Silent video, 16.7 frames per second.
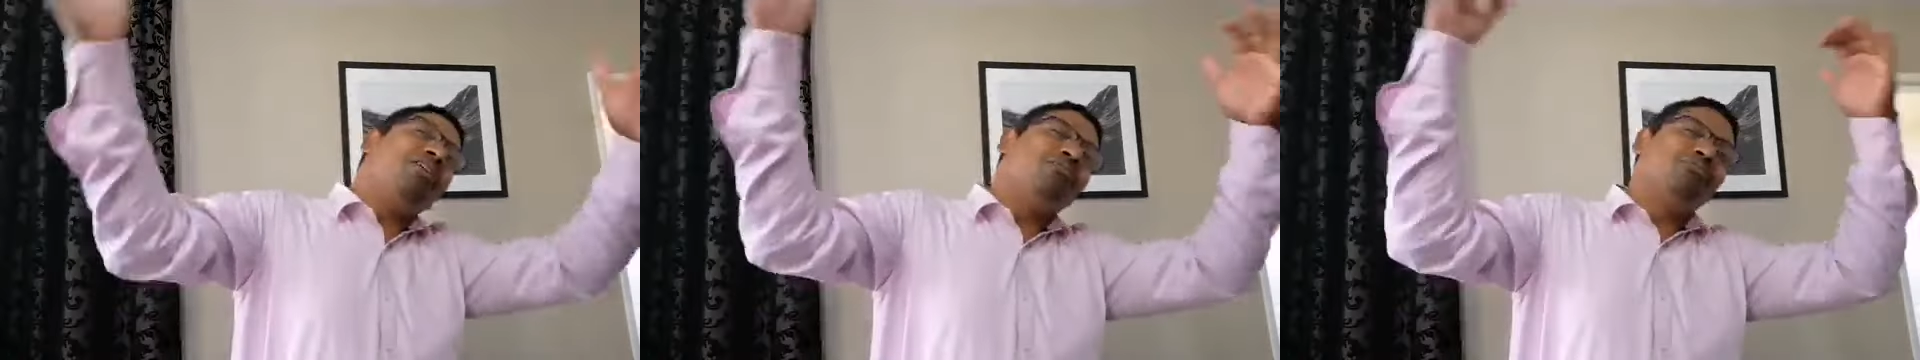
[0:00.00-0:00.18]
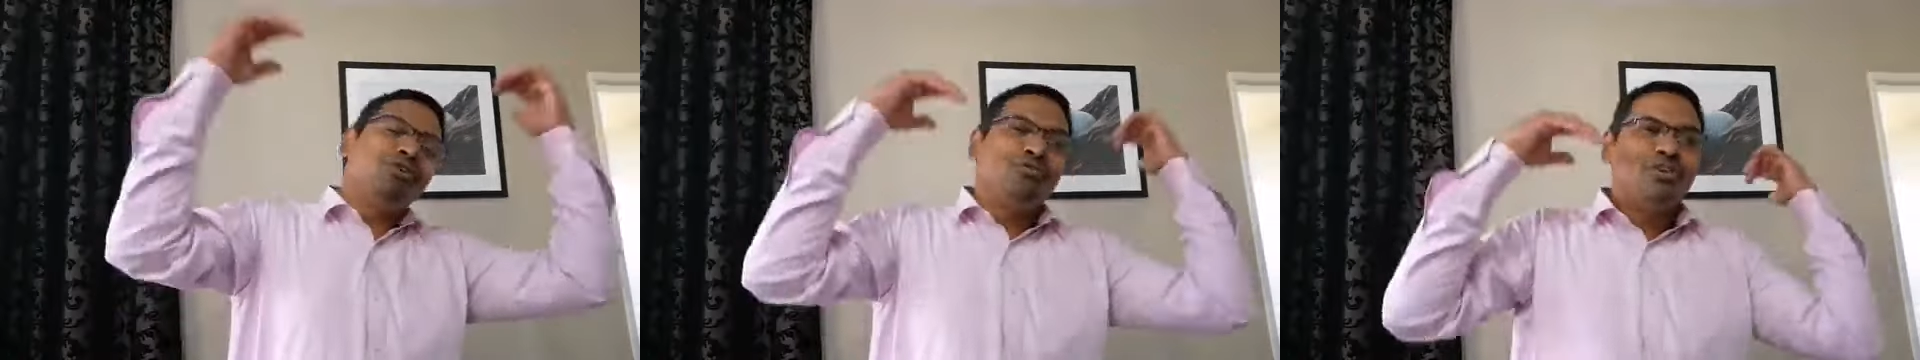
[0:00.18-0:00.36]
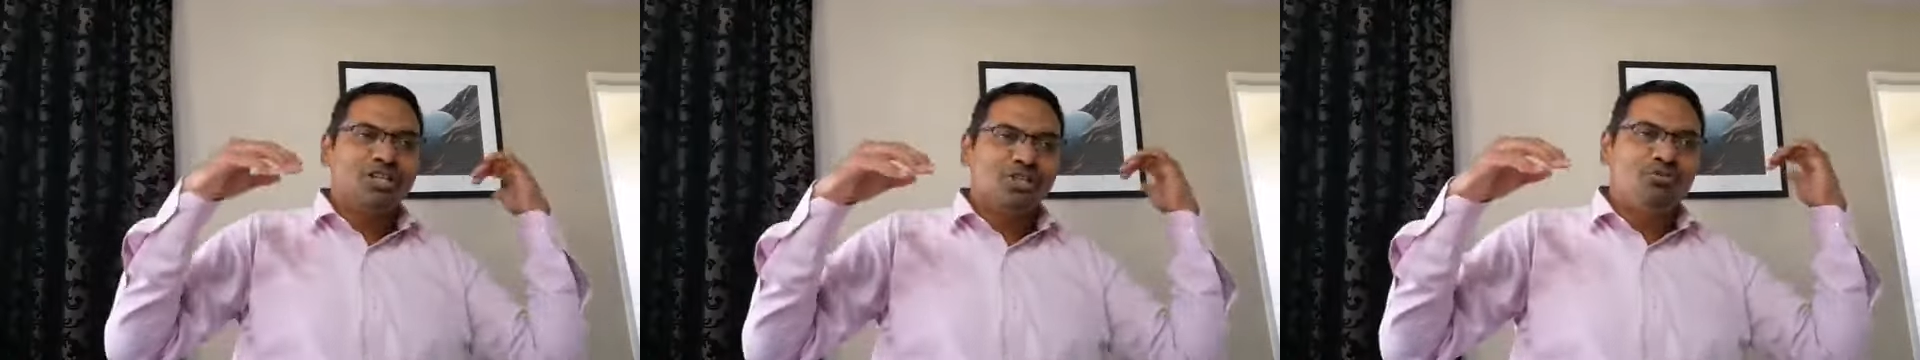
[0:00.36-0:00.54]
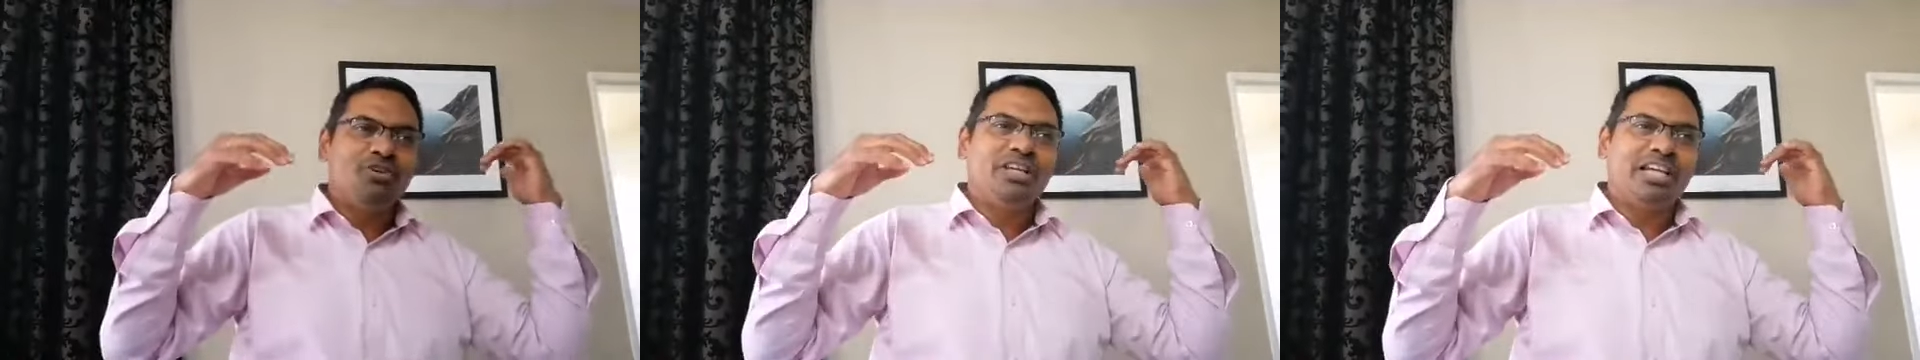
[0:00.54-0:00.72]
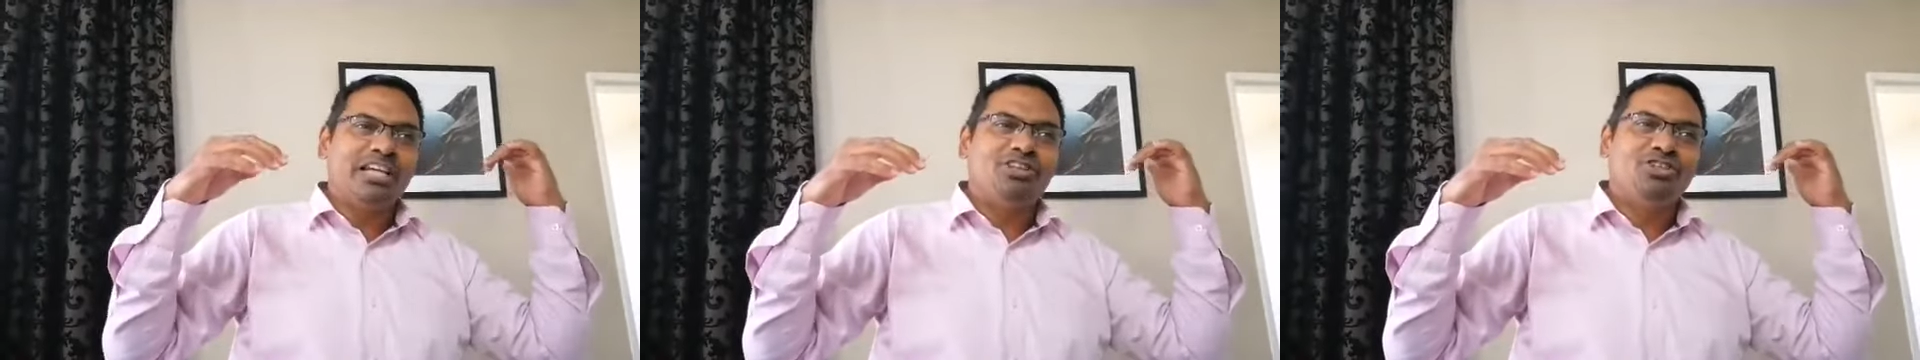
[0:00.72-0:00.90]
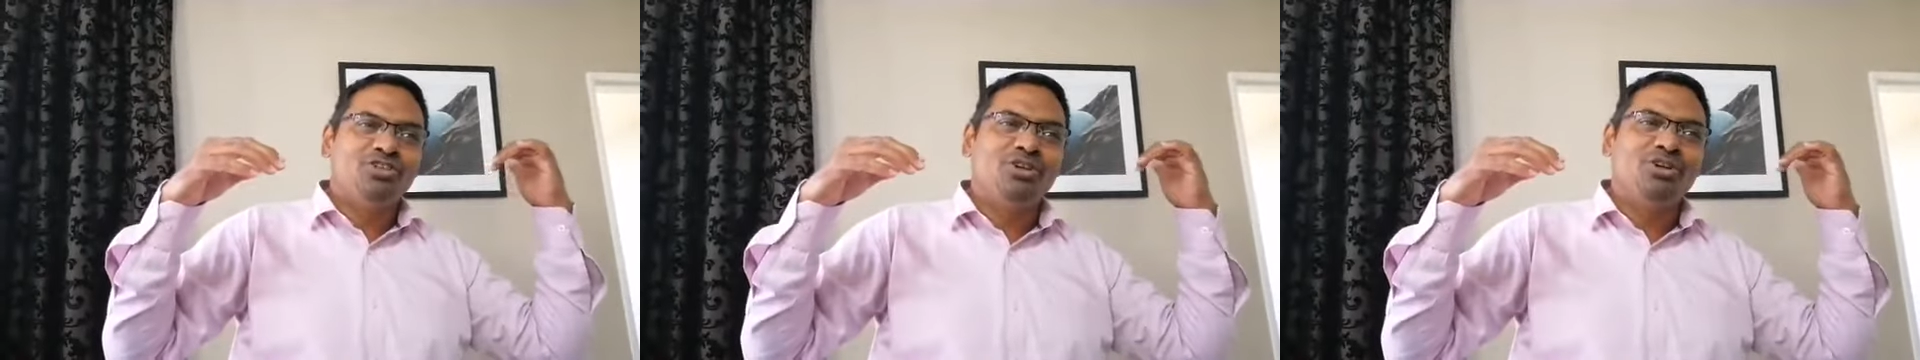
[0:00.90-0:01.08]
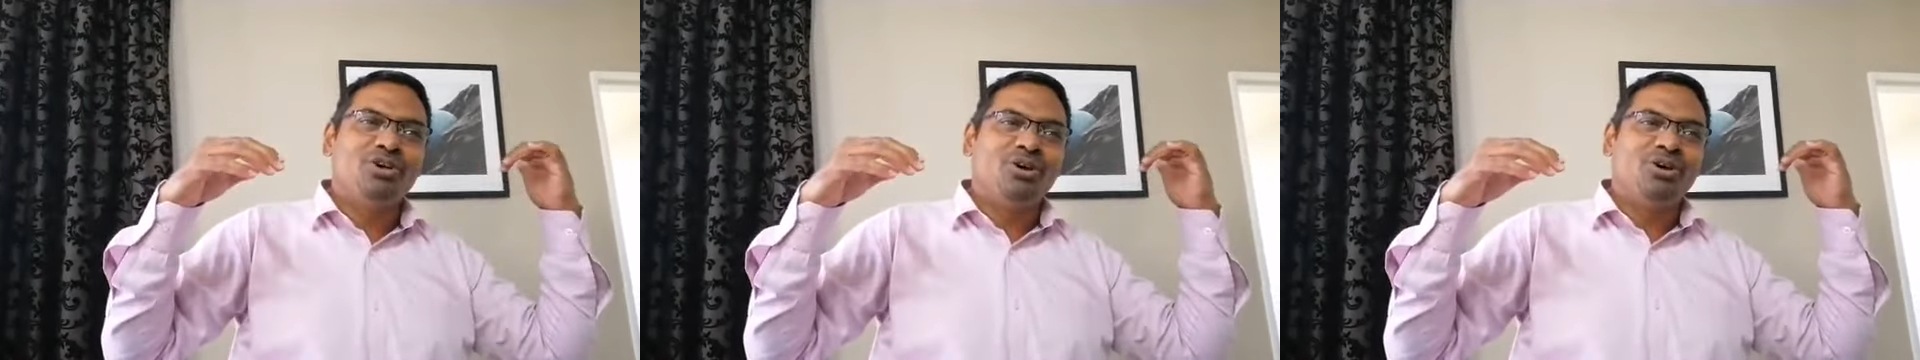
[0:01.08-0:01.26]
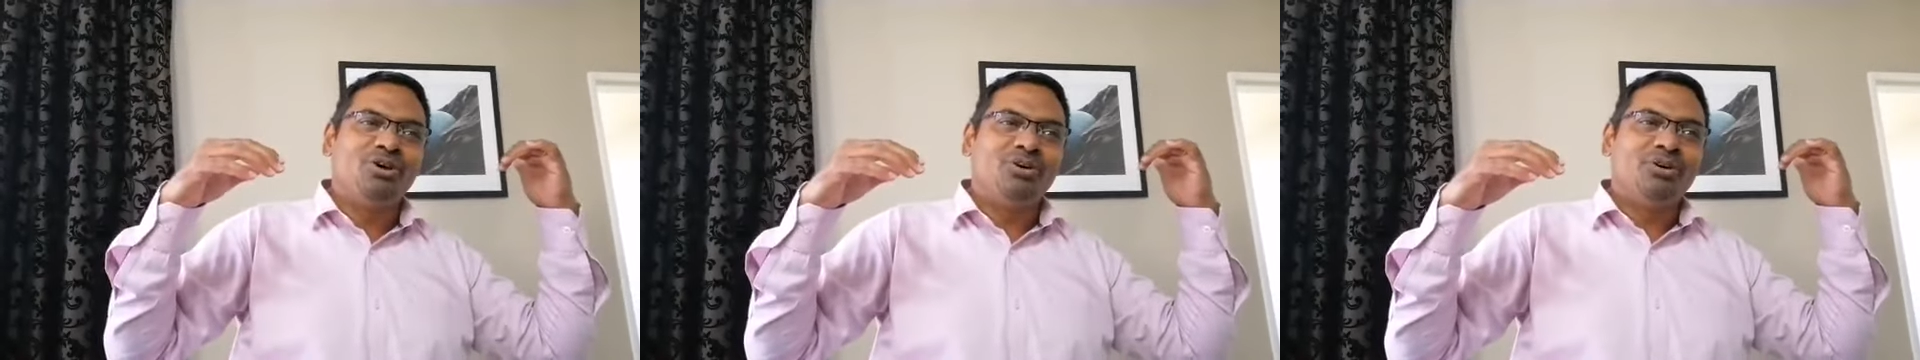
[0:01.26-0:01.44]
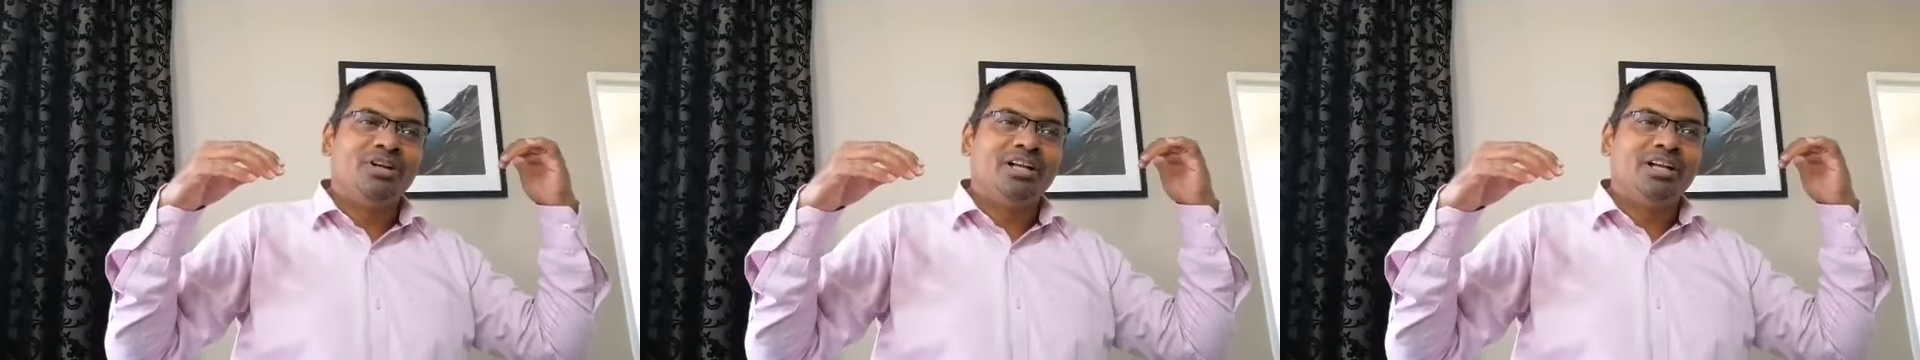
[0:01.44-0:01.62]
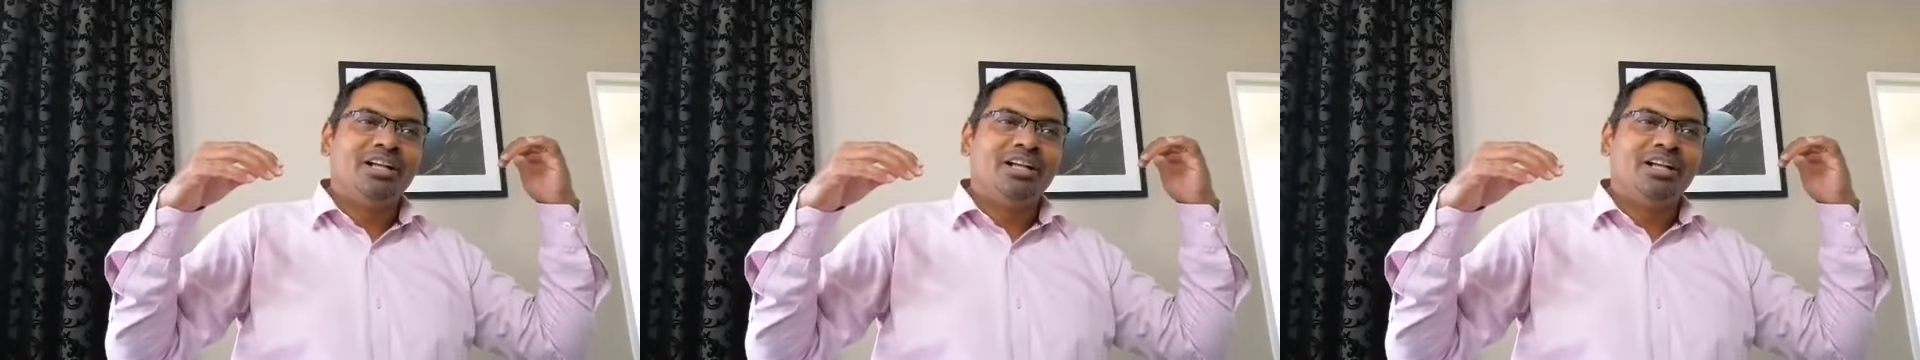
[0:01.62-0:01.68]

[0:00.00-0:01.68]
afterwards we get to know,